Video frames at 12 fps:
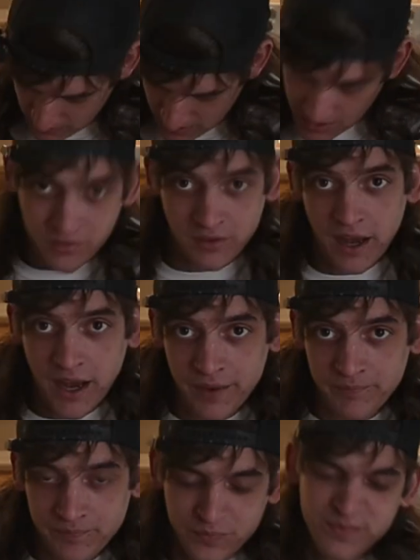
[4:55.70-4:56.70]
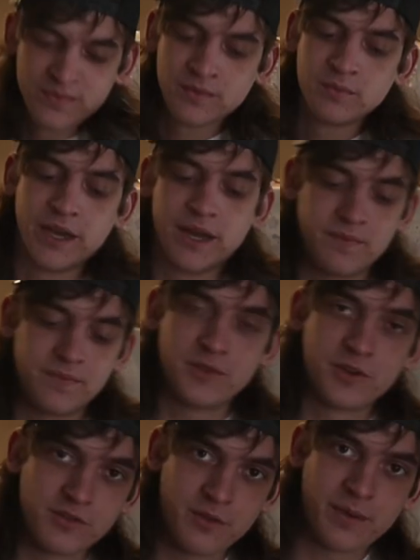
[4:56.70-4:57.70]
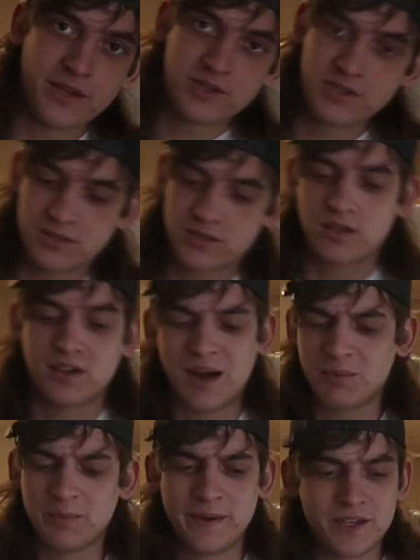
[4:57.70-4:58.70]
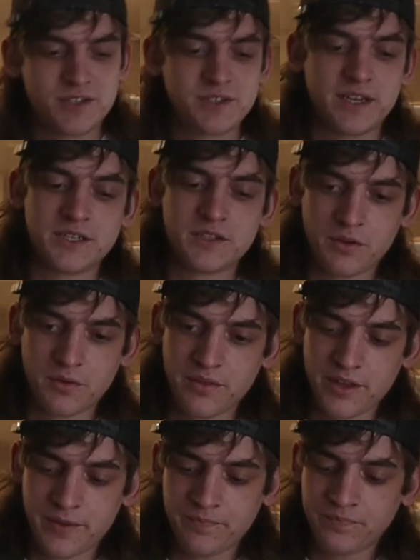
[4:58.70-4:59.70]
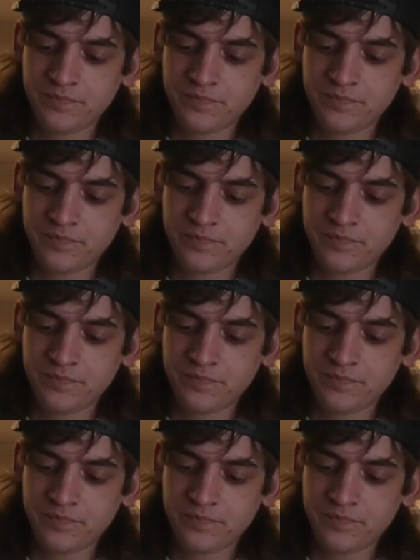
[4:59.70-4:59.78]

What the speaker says: outside. But yeah, those are the pictures, couple pictures that I took with it.